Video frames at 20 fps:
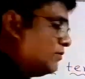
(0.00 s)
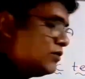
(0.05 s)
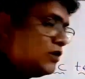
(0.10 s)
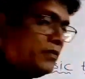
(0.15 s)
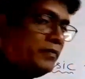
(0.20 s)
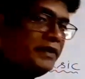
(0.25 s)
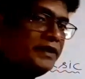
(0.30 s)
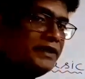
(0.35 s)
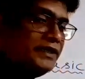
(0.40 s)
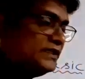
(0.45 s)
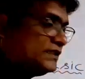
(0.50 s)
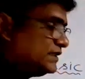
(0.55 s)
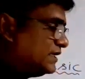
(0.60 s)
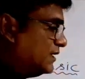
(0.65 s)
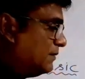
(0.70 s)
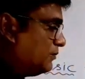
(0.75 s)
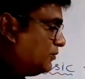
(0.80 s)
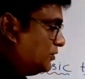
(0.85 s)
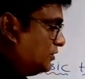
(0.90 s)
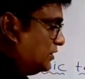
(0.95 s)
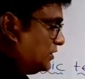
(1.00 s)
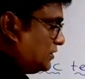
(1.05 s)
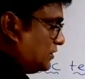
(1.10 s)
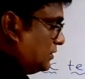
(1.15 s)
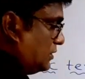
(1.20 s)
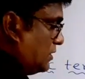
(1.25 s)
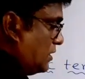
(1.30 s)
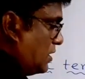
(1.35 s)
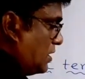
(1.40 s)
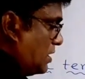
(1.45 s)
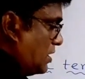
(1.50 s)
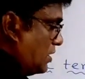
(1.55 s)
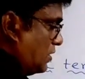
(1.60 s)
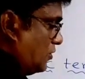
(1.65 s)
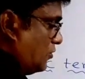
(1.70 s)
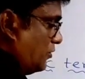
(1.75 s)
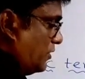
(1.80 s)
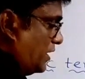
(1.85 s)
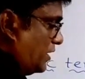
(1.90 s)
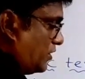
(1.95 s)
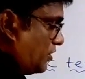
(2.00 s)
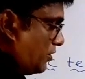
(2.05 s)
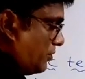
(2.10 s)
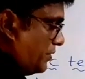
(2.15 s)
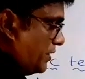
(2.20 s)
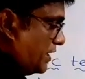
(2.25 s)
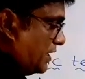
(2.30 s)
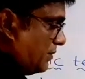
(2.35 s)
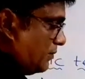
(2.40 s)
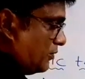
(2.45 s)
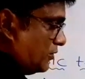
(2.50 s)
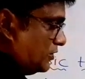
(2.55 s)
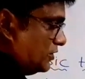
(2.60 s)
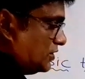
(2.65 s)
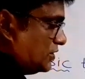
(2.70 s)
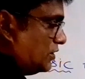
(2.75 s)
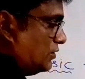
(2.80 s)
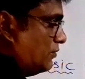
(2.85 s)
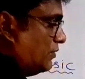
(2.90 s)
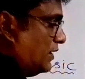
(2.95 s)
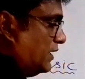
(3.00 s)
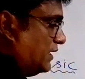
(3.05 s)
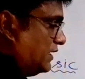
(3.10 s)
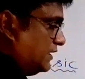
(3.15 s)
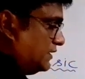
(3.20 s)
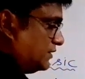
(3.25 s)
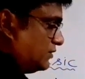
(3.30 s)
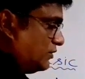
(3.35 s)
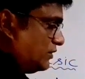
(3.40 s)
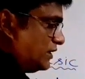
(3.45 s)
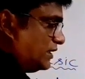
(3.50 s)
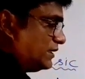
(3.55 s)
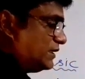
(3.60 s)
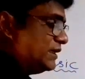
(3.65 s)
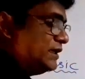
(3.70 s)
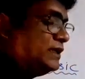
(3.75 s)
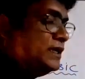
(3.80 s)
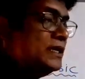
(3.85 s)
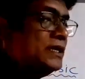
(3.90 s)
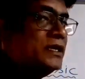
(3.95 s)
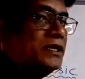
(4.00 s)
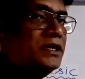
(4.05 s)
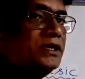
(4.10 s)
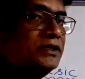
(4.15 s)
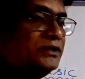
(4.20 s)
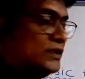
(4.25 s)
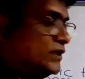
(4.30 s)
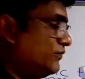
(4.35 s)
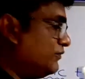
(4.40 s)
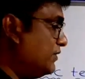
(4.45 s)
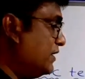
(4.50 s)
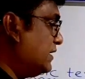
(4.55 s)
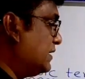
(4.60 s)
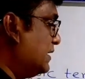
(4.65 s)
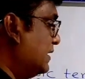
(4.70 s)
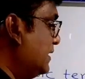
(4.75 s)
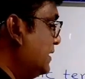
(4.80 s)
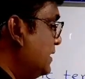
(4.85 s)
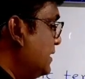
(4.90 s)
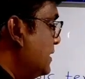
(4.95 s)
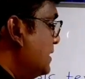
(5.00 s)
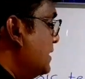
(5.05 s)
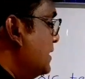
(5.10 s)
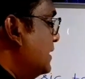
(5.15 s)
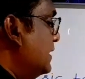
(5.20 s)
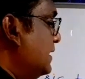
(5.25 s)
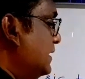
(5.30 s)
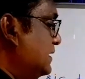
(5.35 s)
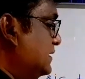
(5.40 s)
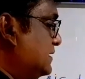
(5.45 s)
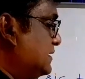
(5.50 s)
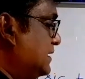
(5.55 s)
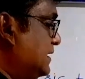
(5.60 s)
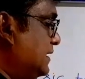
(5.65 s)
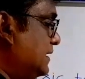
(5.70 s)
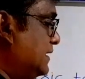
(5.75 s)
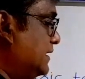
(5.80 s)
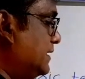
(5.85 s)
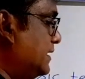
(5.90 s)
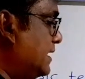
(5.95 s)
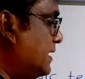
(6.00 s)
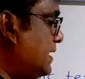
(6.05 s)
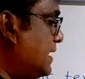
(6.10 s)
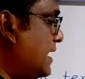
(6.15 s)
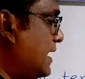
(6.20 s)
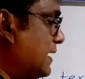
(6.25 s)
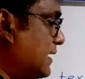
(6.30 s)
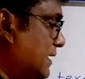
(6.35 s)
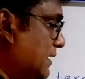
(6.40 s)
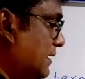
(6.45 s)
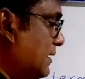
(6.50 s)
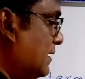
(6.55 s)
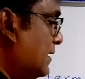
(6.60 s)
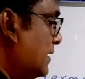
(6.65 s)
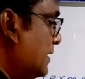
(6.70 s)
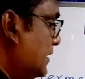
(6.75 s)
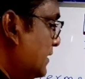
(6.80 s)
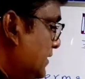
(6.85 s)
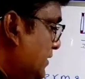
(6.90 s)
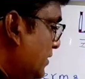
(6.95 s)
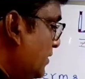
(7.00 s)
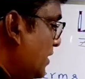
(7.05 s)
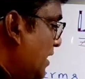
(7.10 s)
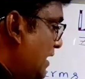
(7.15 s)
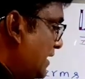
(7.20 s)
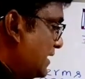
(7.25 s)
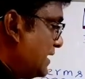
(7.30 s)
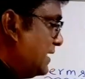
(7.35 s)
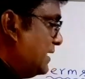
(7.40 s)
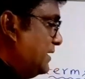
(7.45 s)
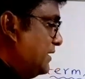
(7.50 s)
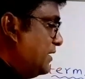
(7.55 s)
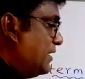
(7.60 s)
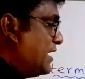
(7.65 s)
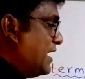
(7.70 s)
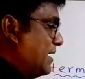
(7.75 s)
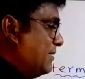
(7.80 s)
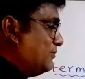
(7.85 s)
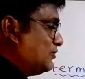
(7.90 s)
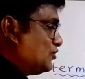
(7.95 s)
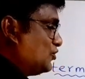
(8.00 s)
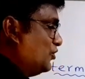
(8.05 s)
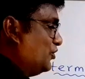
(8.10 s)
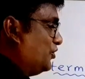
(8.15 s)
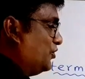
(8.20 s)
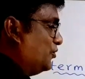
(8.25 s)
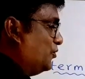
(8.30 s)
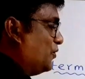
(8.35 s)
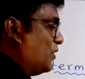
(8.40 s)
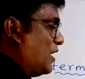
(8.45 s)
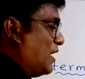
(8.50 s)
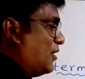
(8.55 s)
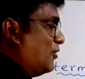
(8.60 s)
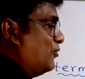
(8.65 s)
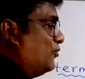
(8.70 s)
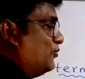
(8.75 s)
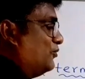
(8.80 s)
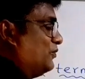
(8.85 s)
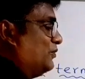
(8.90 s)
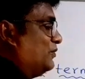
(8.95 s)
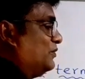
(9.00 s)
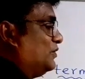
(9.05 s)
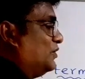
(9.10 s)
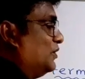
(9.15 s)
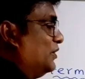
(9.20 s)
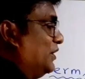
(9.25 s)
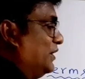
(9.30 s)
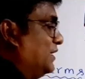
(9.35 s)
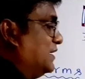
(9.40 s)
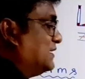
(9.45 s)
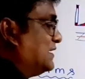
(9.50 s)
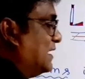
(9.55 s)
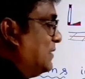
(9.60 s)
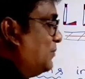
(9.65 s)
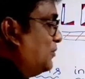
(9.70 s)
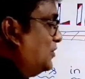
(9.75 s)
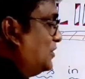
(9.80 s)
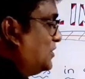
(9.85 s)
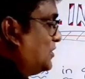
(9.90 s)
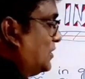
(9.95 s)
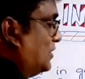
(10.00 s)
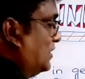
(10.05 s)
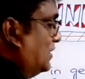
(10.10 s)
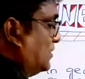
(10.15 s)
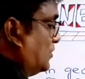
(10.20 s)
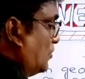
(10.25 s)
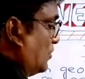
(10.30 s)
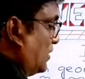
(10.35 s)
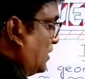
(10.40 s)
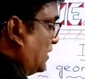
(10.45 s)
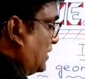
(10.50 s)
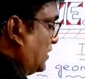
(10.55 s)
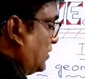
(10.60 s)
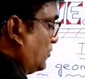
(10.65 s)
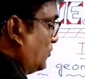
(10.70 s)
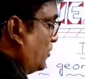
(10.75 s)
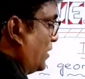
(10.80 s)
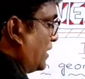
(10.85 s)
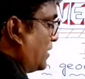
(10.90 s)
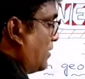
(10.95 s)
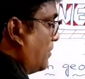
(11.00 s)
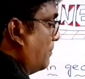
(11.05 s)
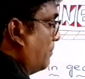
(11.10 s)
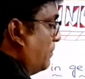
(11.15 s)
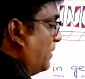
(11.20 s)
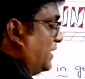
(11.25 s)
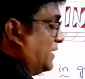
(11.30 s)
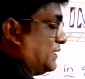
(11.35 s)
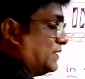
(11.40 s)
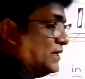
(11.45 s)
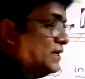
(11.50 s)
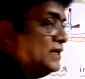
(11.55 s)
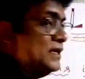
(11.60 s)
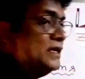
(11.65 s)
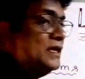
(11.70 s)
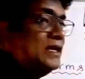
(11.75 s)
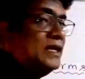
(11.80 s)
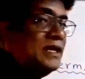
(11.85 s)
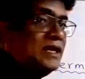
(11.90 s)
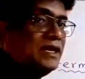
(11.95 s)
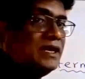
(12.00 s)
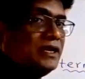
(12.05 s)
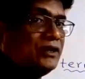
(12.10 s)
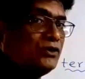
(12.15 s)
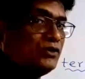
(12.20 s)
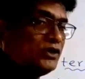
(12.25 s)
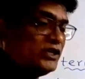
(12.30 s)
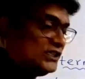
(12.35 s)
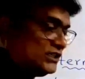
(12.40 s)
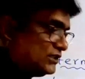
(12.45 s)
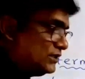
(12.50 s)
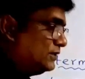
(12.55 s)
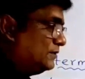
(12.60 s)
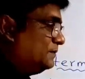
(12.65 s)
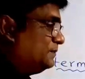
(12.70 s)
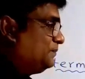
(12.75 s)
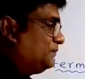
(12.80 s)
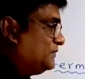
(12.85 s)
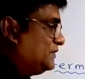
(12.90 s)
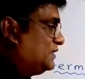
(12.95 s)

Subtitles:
From an initial position to a terminal position, when it is rotated, definitely it is creating an angle. Here I am showing you how the initial position is rotated to a complete rotation.